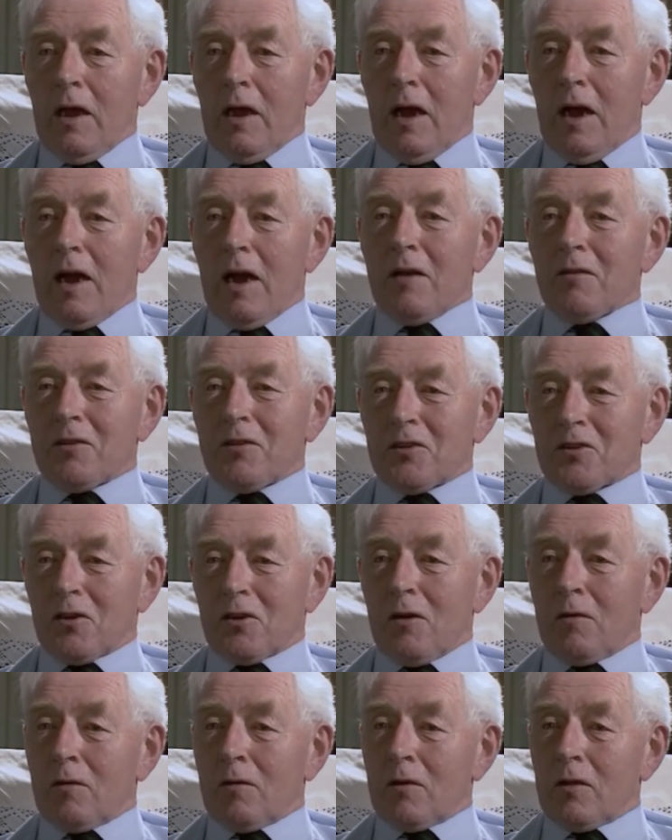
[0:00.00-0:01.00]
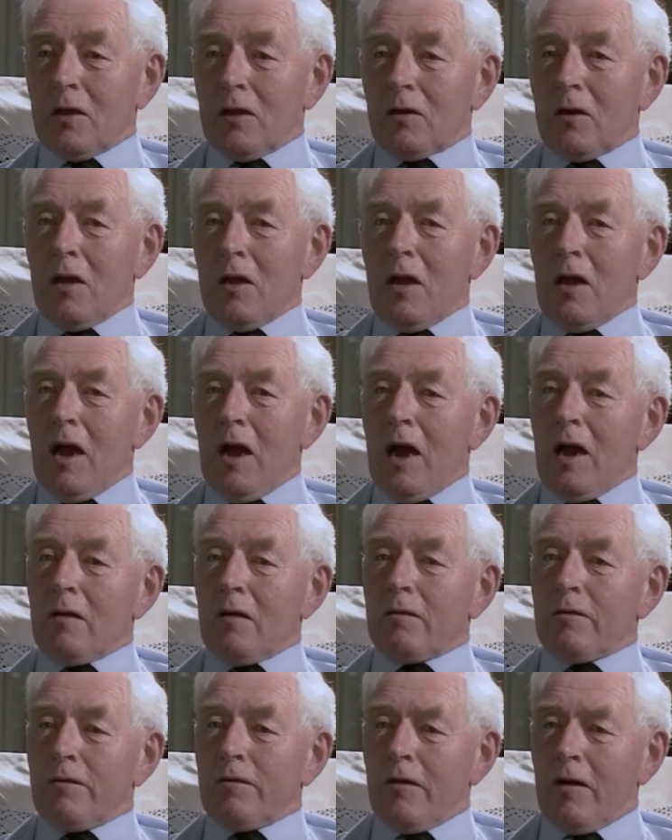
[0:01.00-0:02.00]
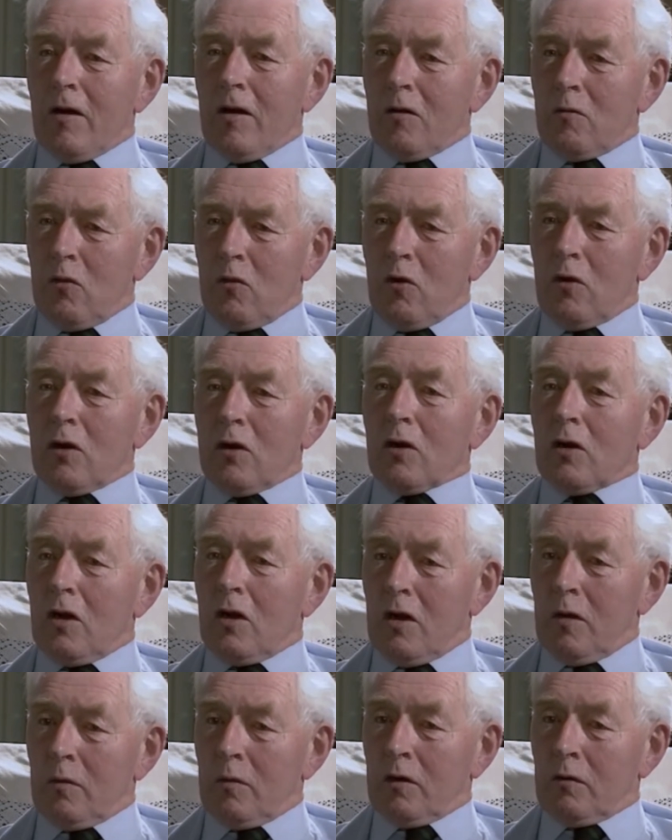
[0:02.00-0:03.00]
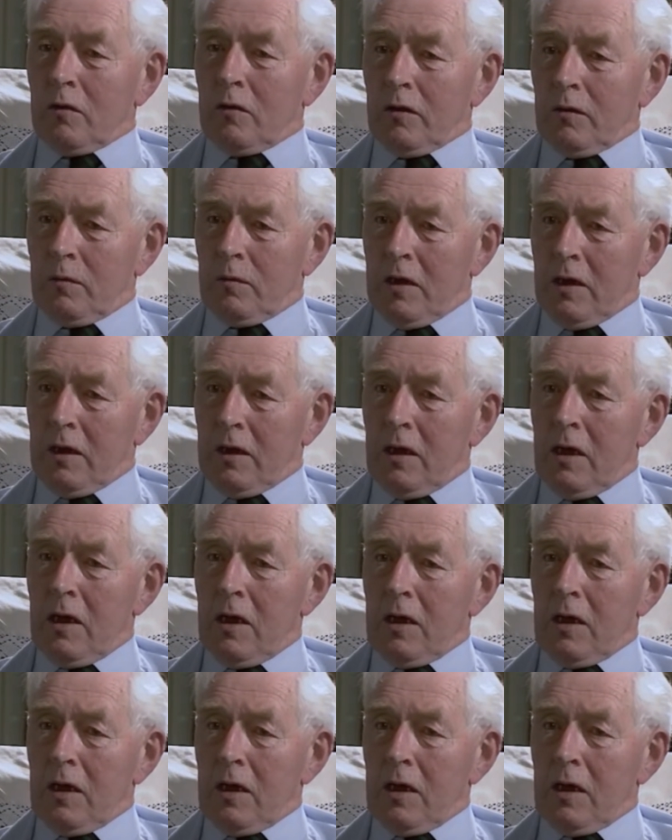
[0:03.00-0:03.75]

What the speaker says: I have discovered that I have far more in common with my